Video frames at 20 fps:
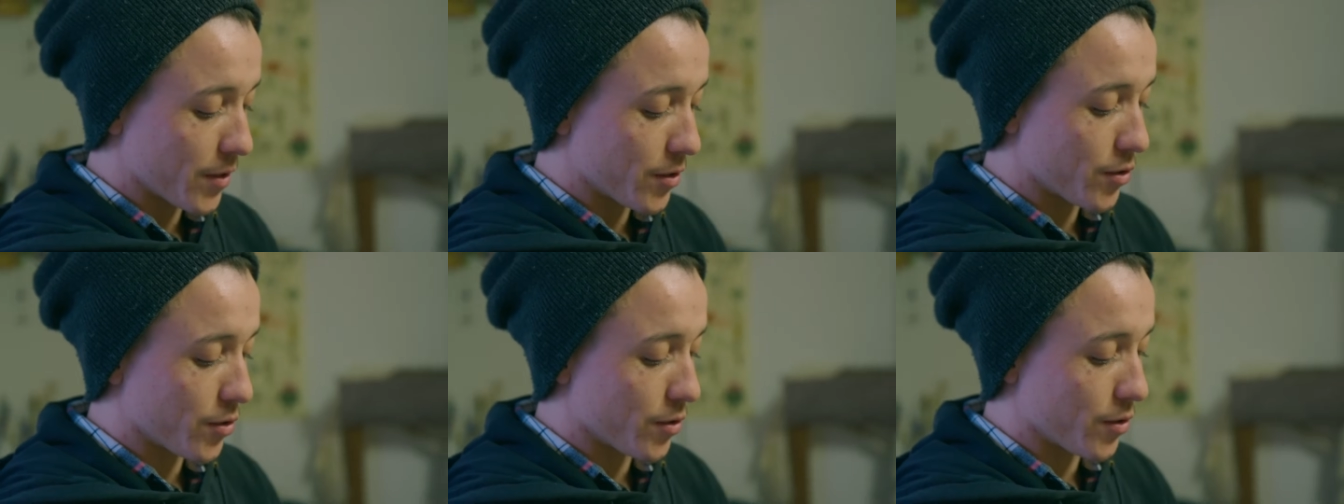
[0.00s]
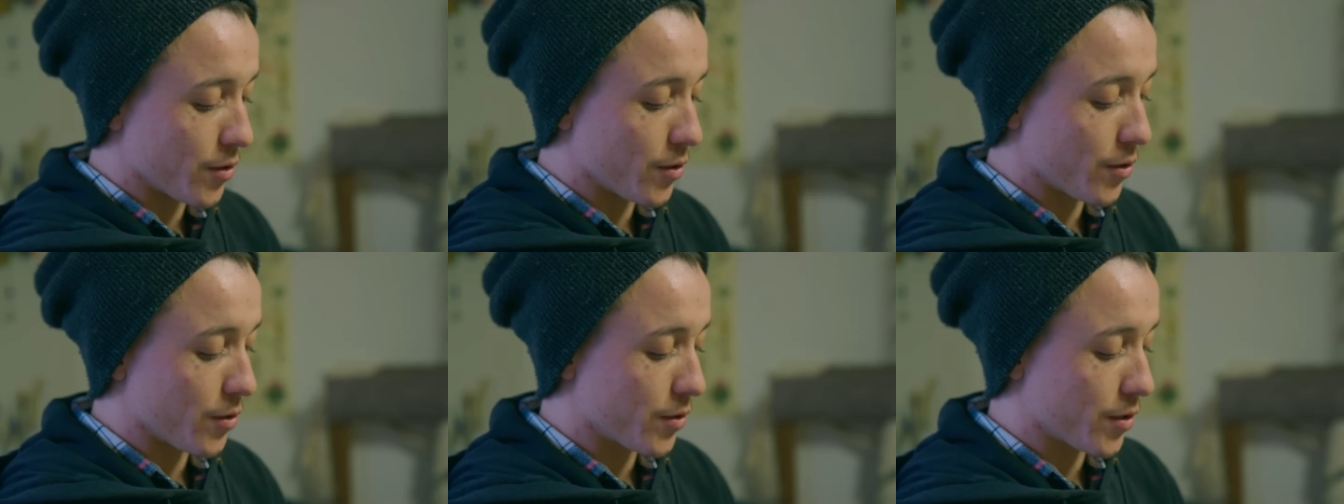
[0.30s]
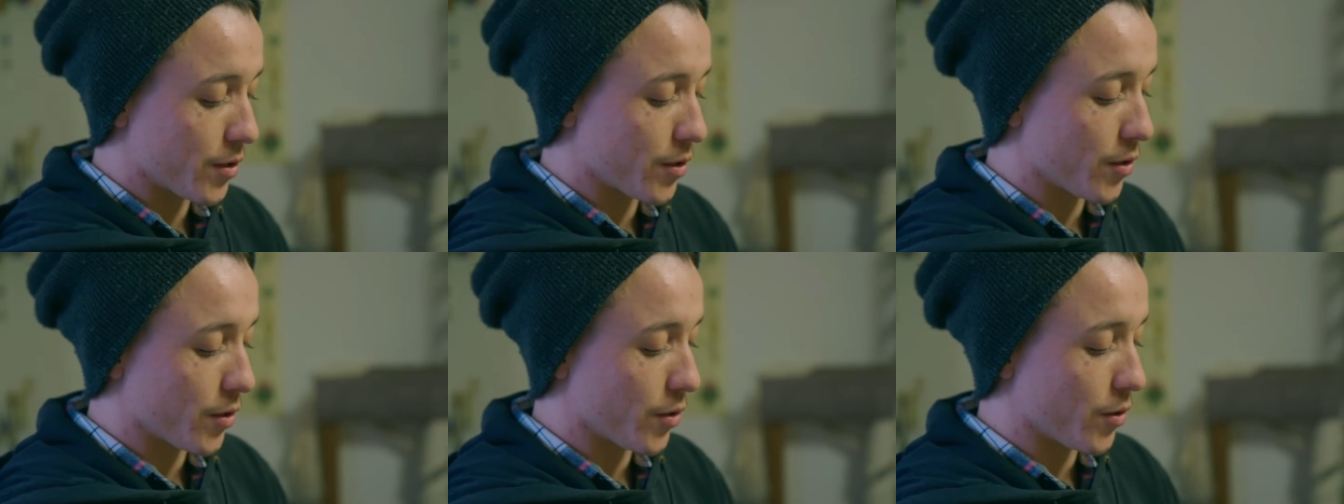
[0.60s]

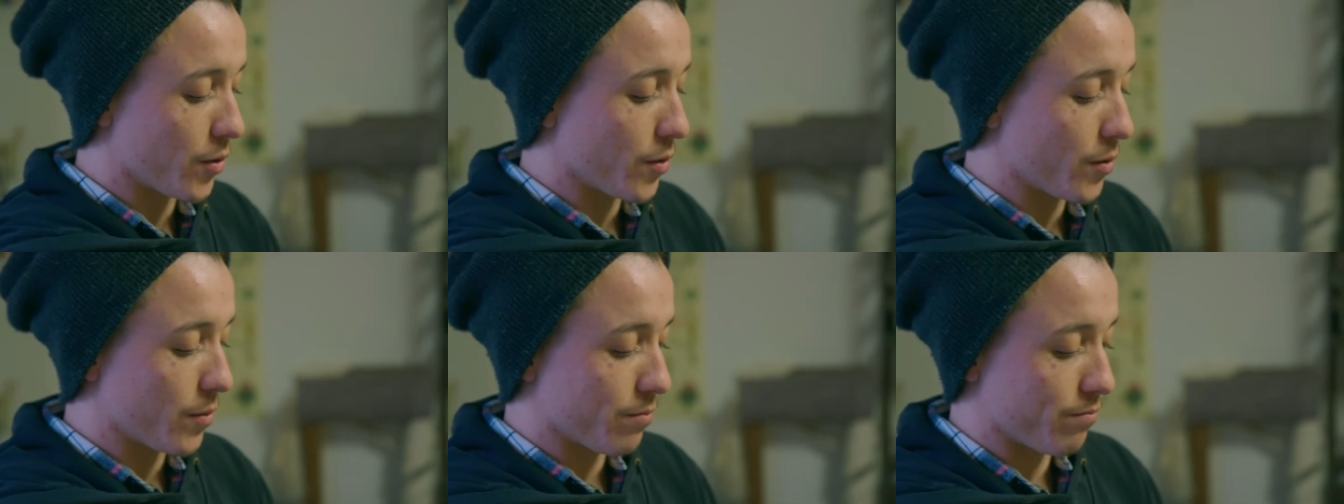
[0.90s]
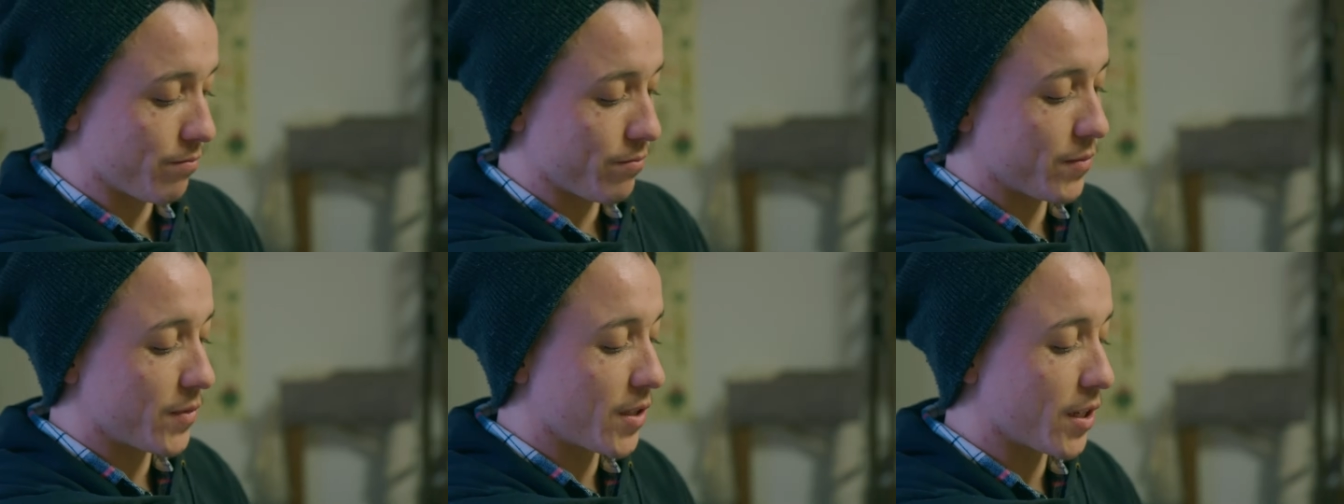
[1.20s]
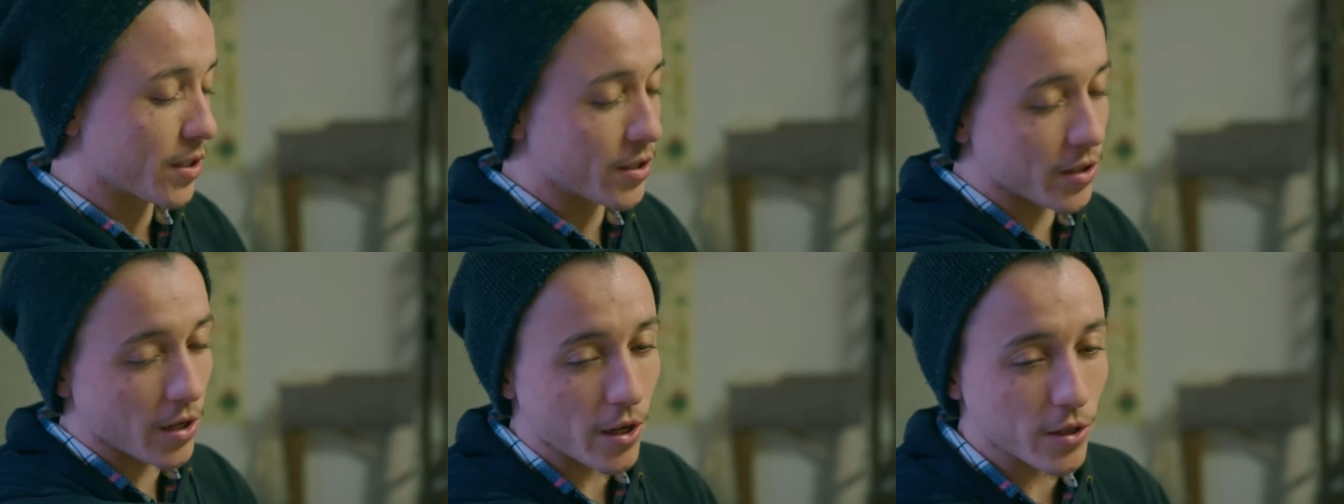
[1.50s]
introducing
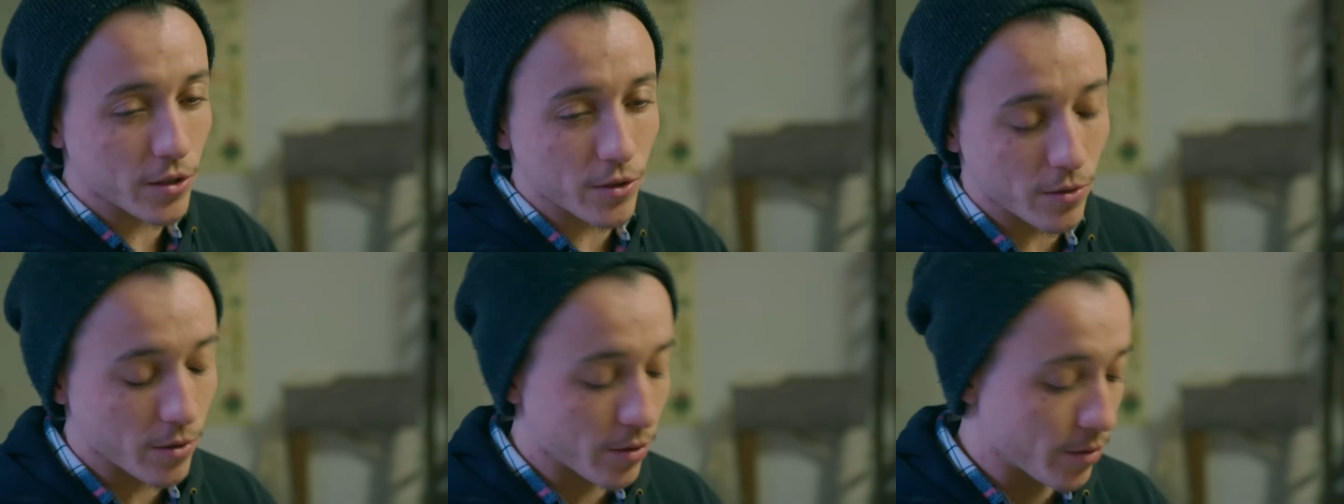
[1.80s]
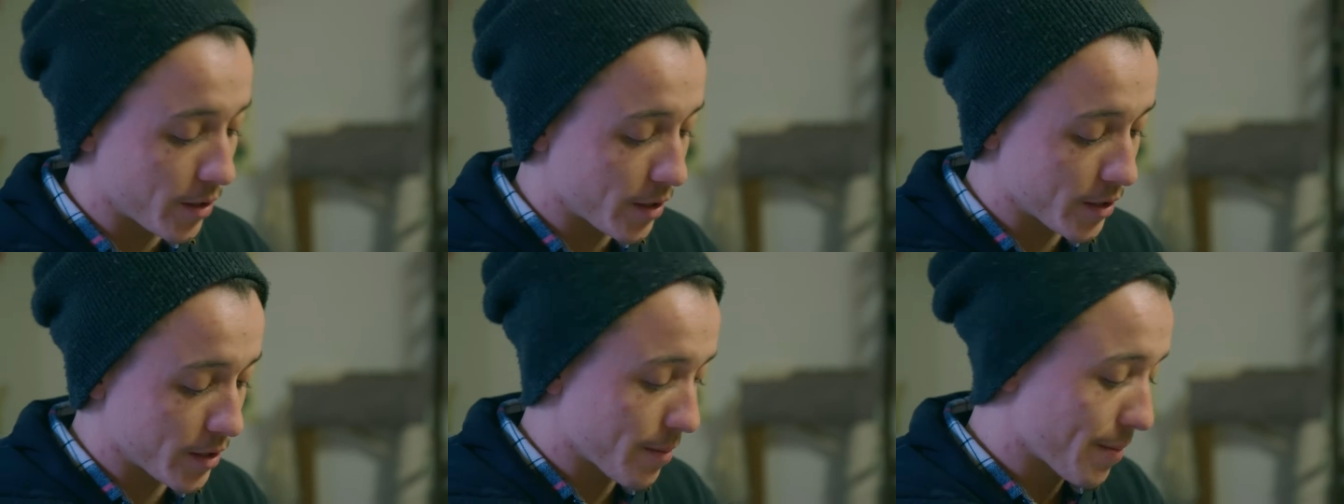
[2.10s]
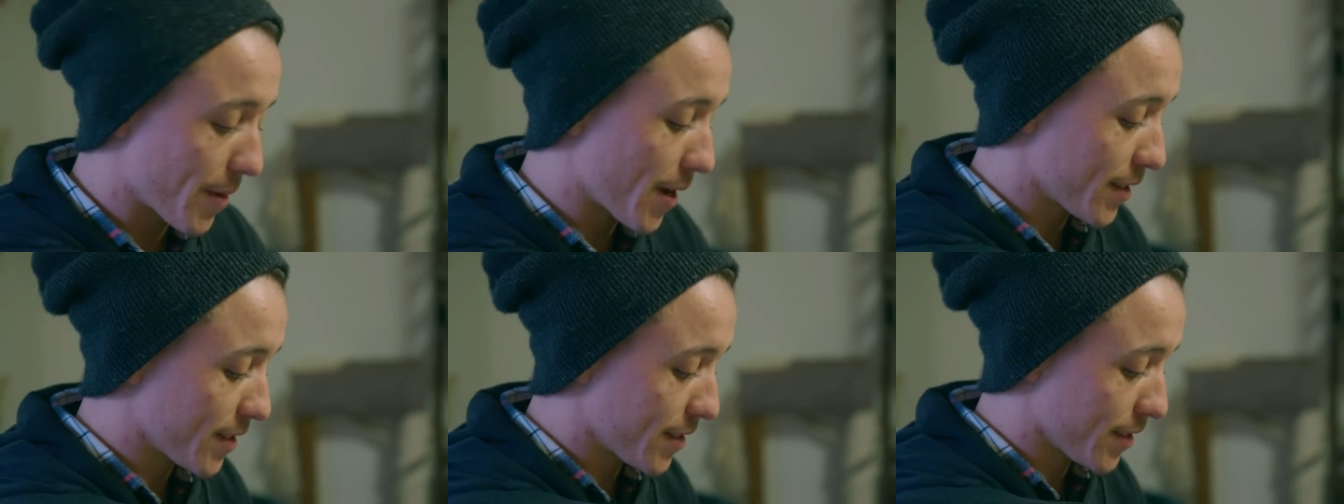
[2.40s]
testosterone into
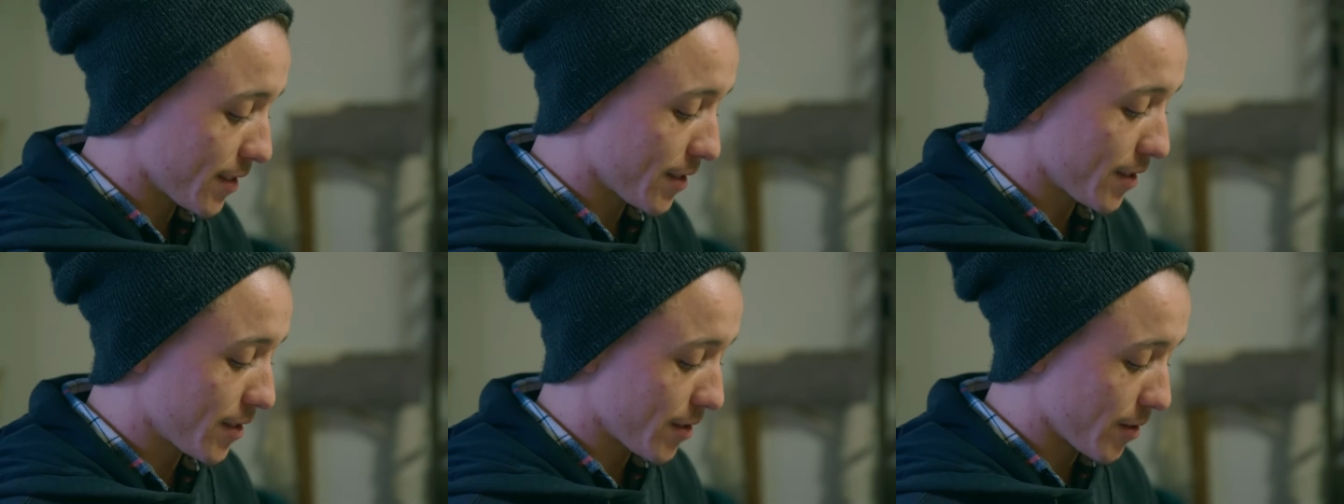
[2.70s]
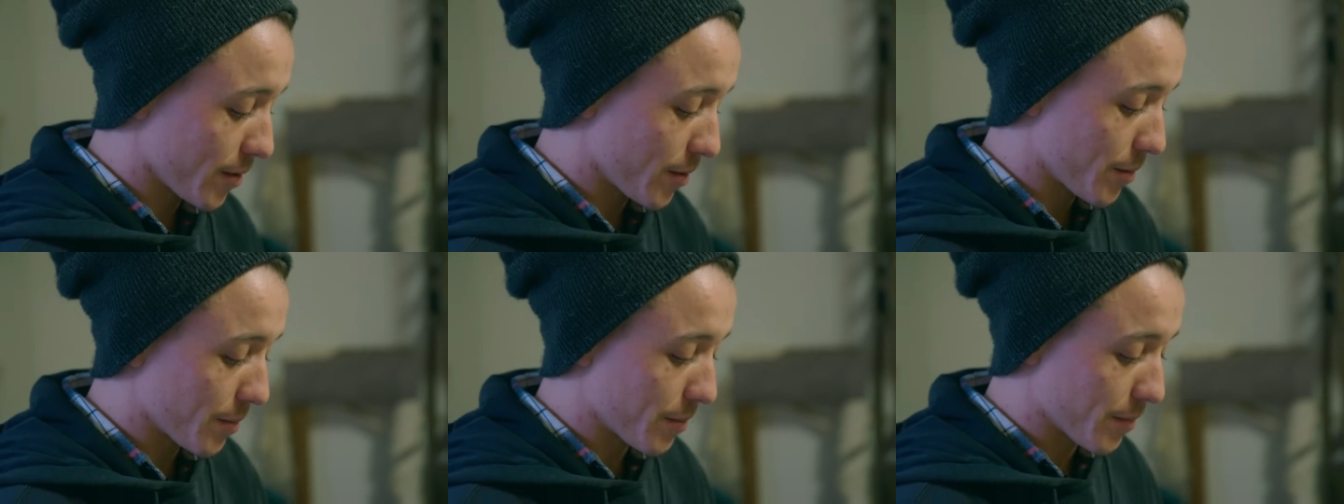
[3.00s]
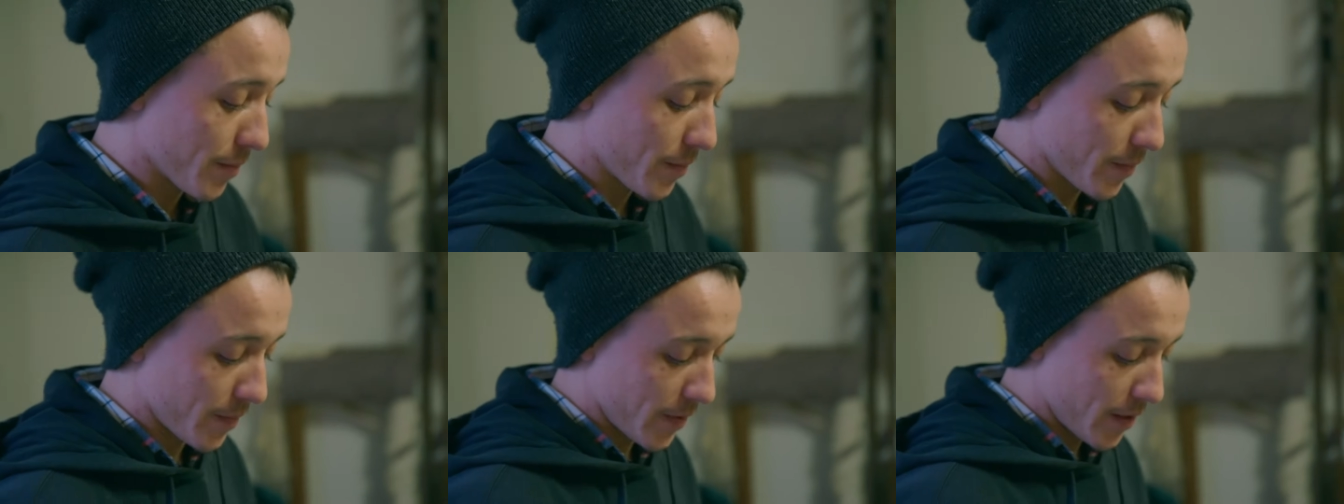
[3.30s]
my system